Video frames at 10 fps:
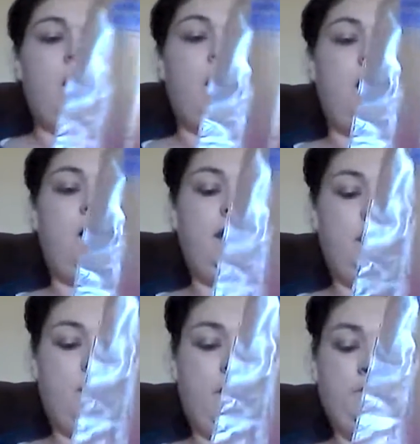
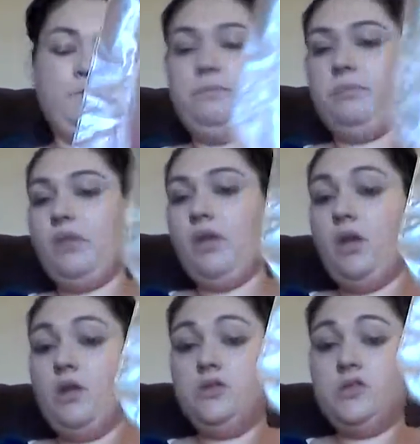Anyway,
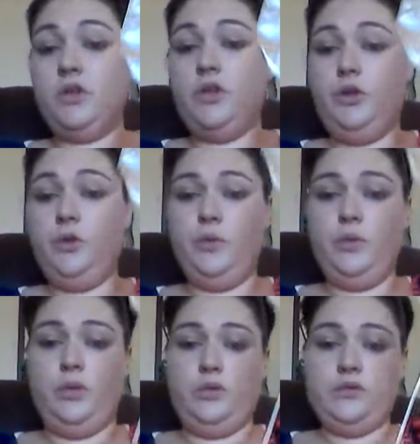so
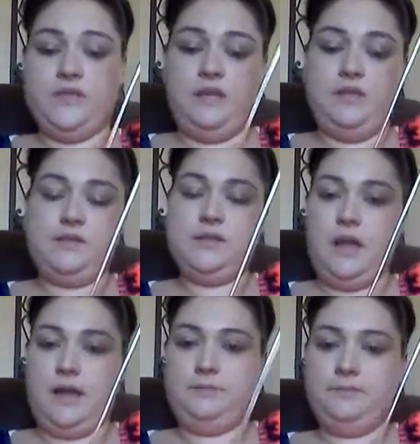you see this
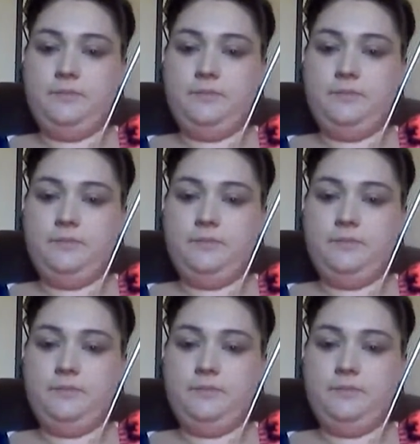line